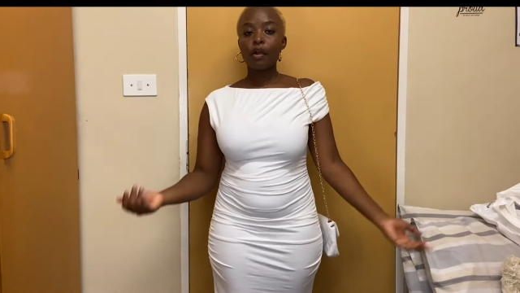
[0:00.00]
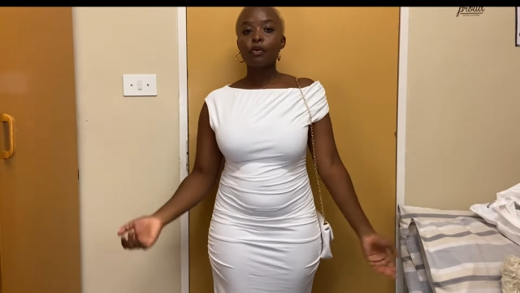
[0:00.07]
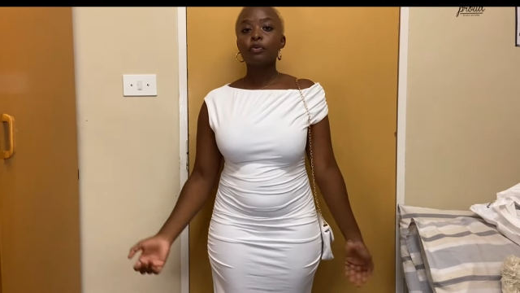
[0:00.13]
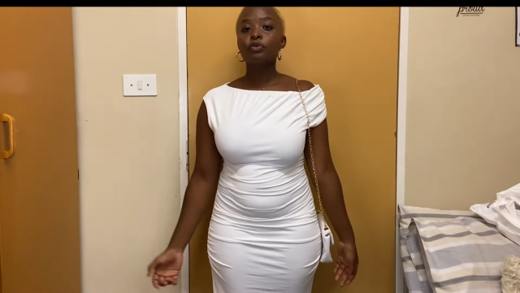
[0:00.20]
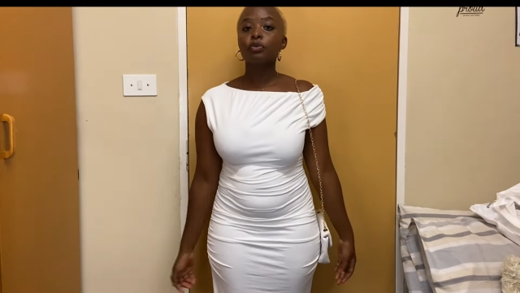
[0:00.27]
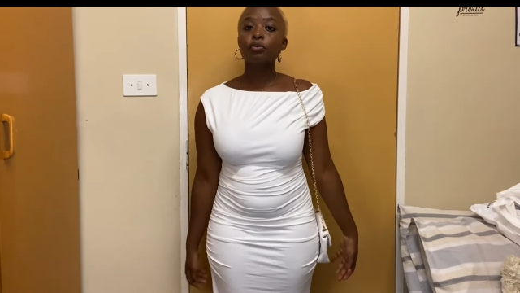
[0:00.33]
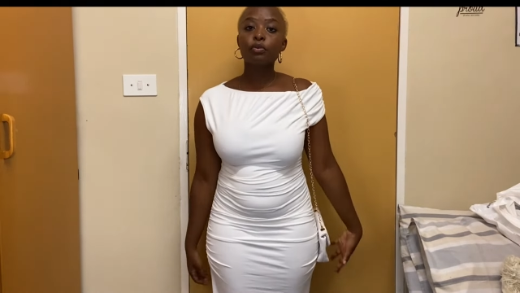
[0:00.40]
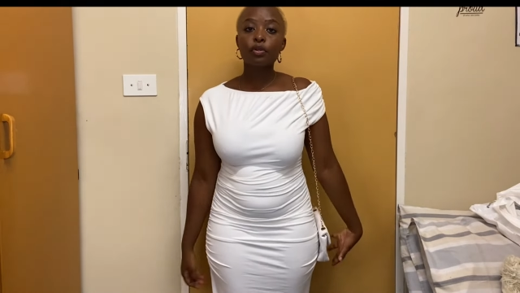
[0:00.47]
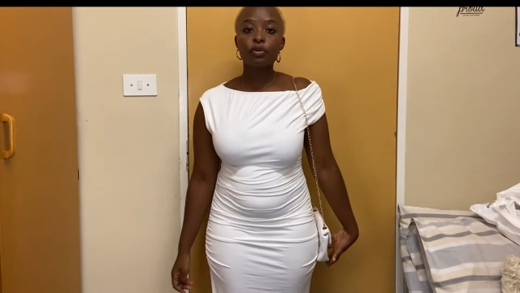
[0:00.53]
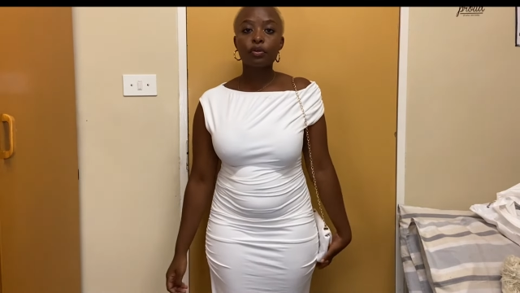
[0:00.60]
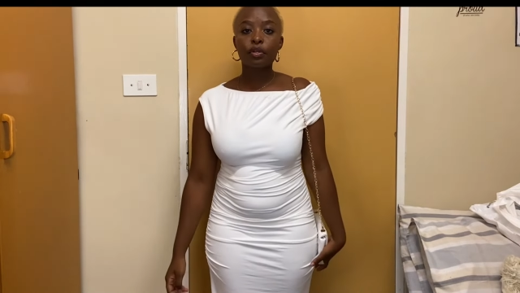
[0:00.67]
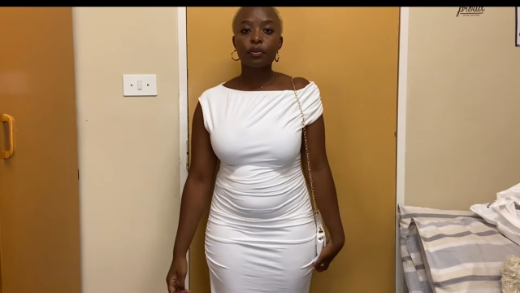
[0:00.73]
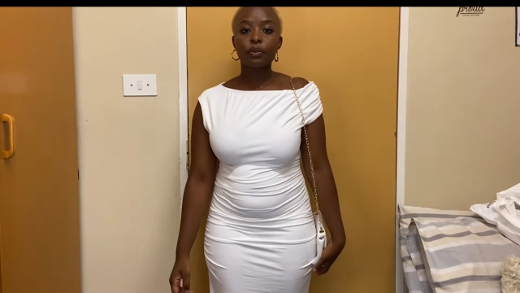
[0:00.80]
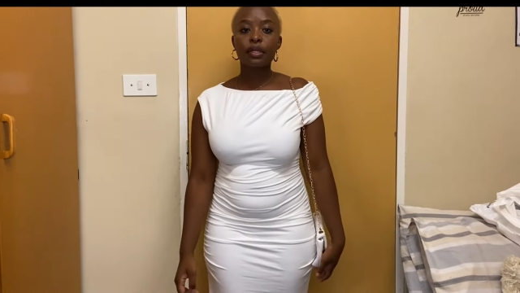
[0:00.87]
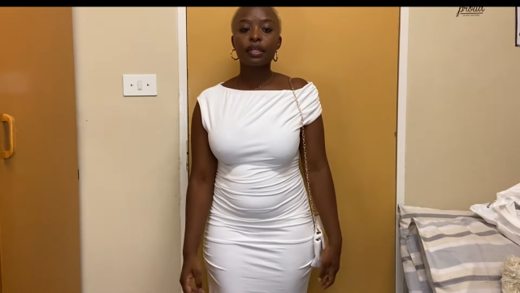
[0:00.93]
Which one are you
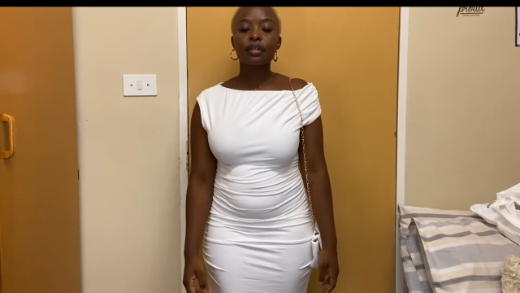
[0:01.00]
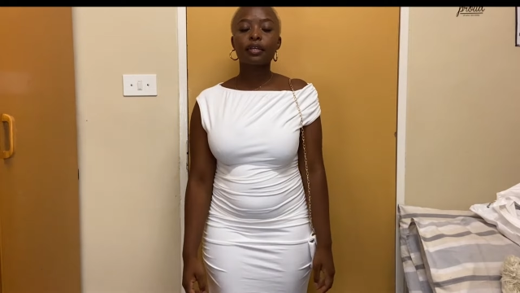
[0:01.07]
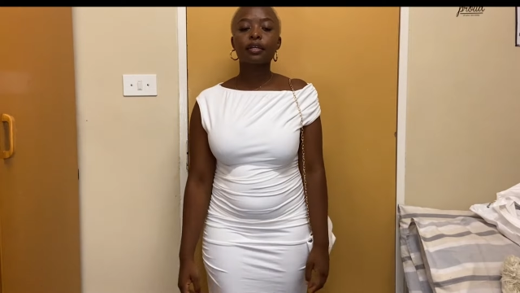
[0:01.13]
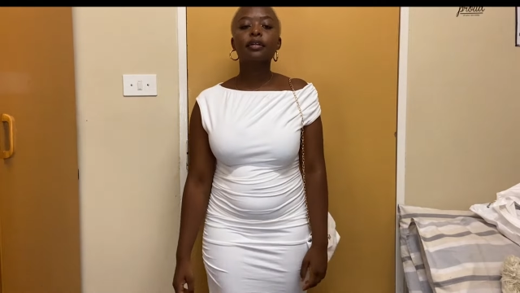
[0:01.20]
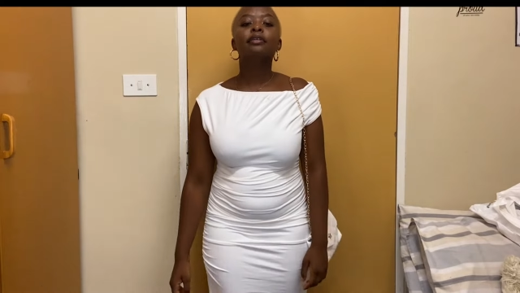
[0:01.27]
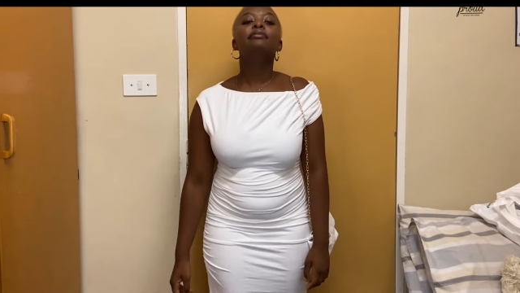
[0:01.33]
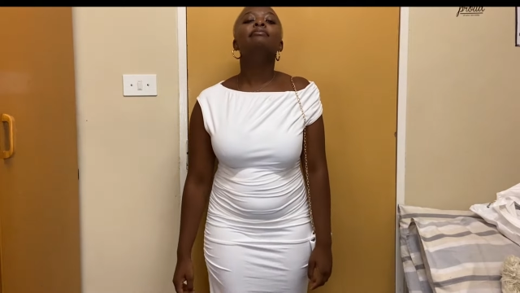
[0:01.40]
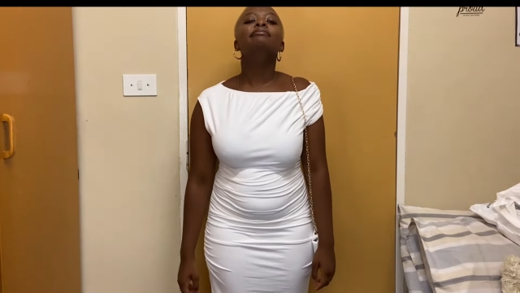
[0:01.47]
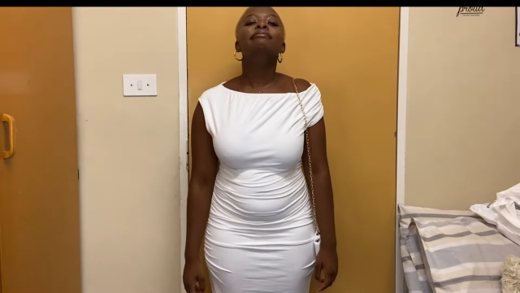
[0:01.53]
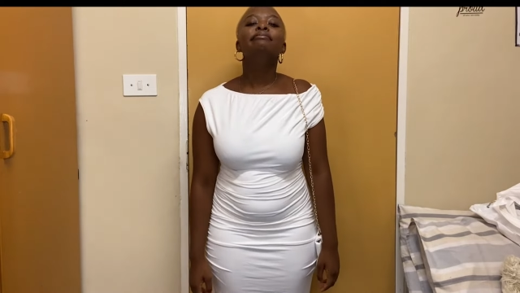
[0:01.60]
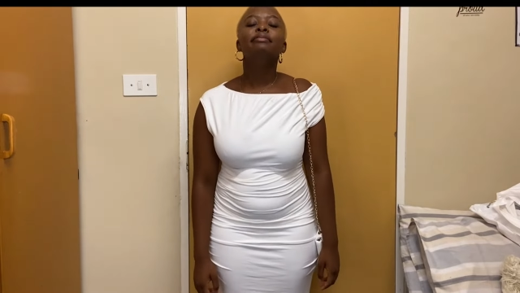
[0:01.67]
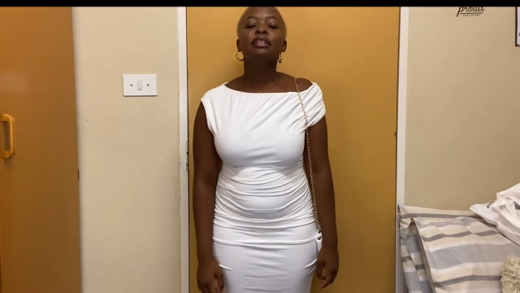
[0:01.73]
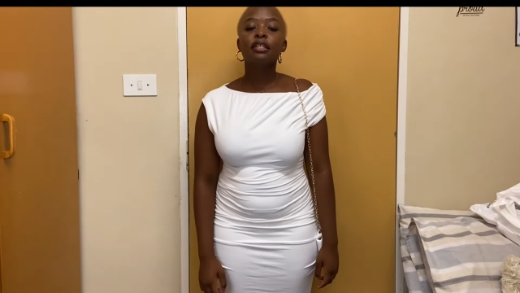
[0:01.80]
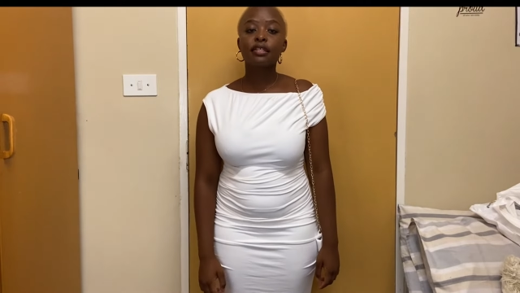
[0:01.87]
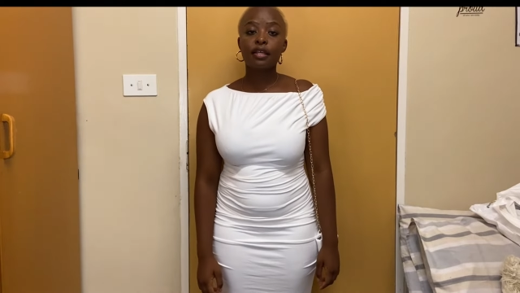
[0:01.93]
gonna wear?
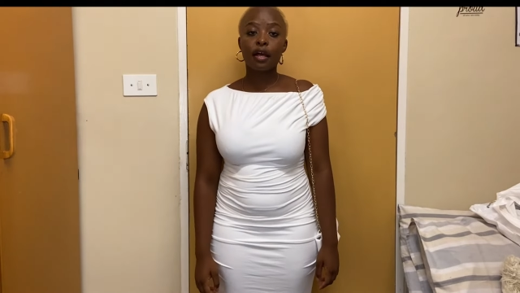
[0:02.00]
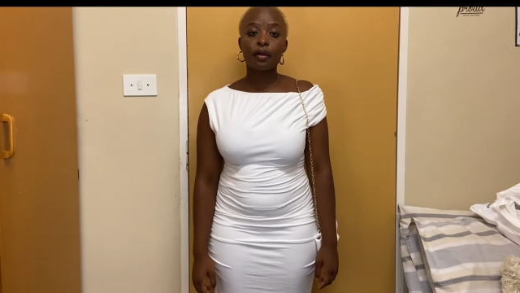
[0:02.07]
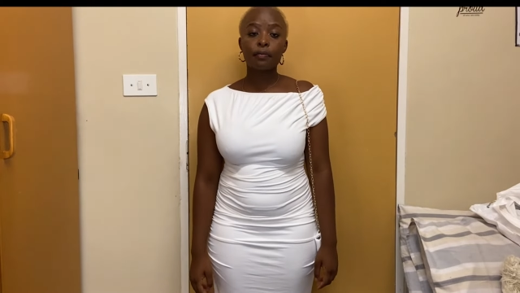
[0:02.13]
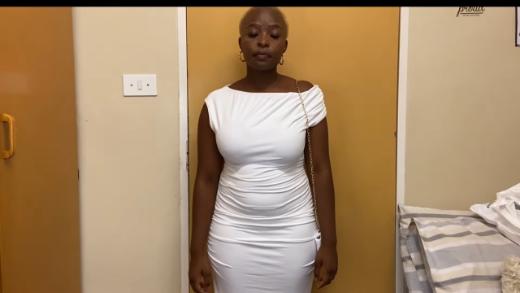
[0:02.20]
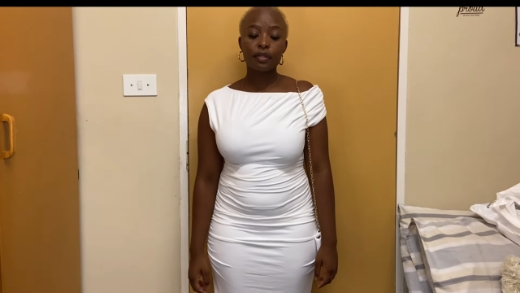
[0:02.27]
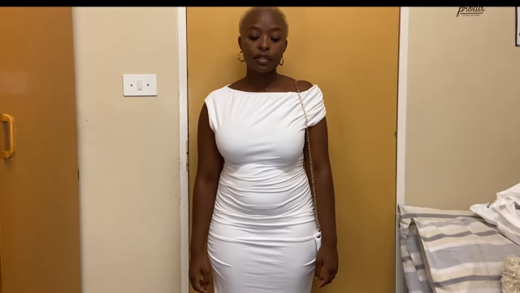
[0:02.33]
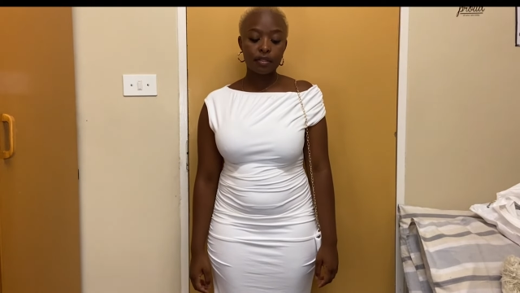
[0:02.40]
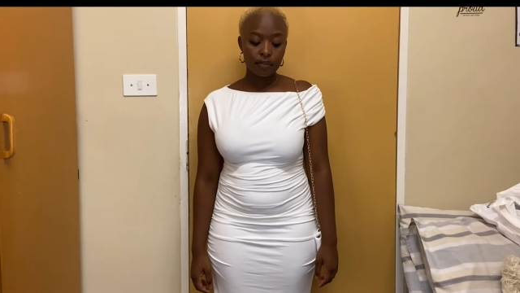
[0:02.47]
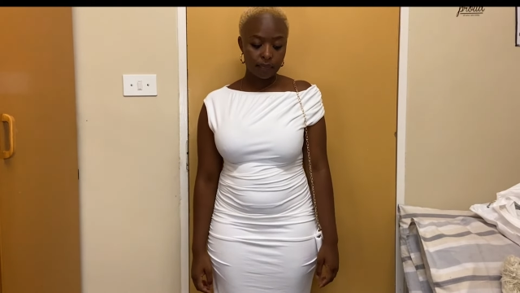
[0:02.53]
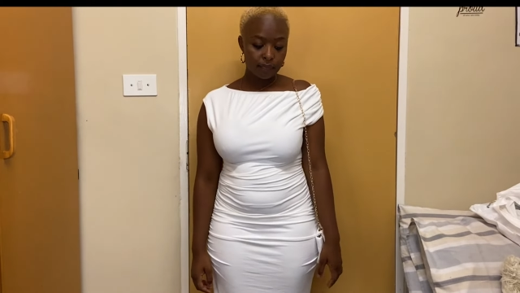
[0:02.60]
Please help me.